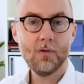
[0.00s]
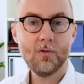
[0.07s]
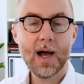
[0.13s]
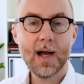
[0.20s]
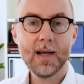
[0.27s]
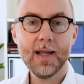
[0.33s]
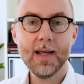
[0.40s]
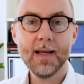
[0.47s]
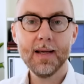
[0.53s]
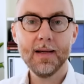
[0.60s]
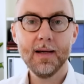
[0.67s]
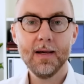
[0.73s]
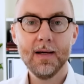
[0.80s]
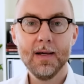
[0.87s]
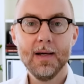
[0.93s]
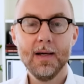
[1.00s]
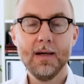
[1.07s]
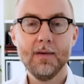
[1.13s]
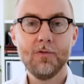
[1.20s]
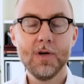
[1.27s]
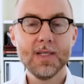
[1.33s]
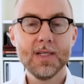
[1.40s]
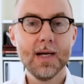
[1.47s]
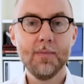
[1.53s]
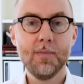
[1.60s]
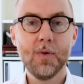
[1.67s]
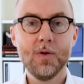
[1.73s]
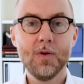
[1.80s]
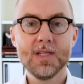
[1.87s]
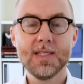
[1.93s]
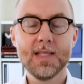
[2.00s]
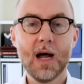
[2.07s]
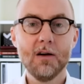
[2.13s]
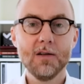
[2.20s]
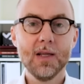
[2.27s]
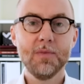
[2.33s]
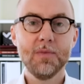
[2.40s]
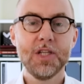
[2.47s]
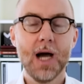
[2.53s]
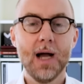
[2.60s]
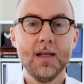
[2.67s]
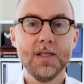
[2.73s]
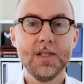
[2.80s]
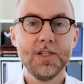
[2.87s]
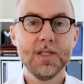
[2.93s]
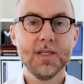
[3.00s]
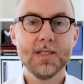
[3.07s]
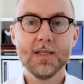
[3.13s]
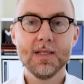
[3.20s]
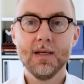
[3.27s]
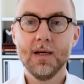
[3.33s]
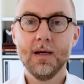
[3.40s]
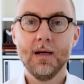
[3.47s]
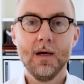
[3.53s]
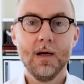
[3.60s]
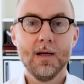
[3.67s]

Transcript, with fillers: running, uh, uh, for example, startup challenges uh,